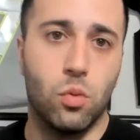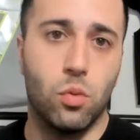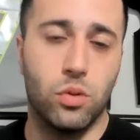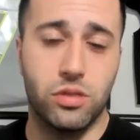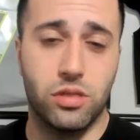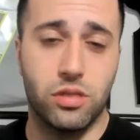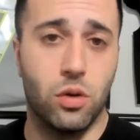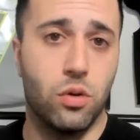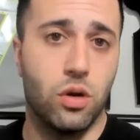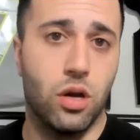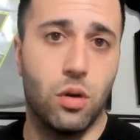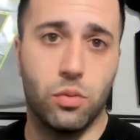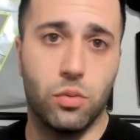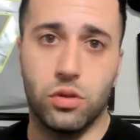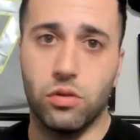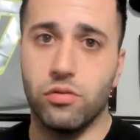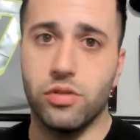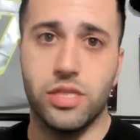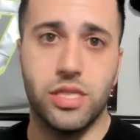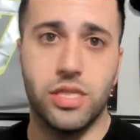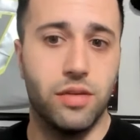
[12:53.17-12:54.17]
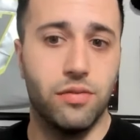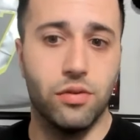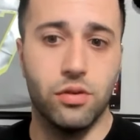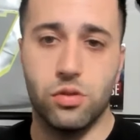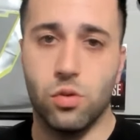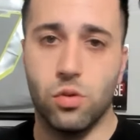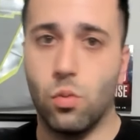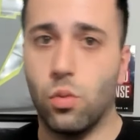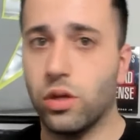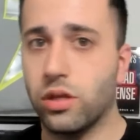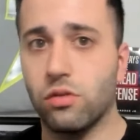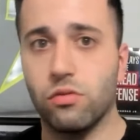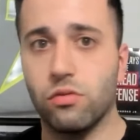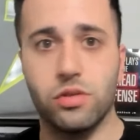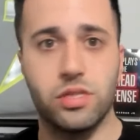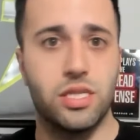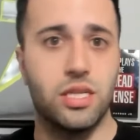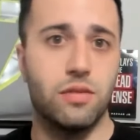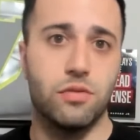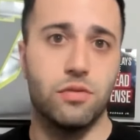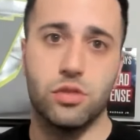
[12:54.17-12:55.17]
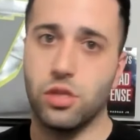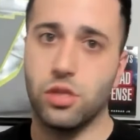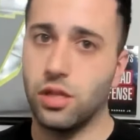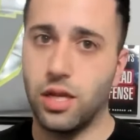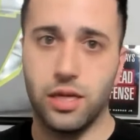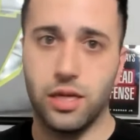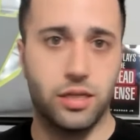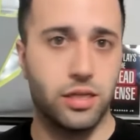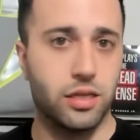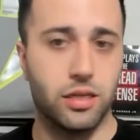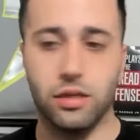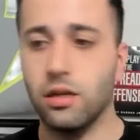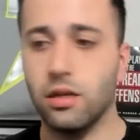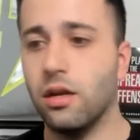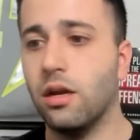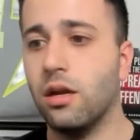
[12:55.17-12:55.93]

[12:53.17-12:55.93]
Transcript: what's going on with the receivers, what the receivers are liking,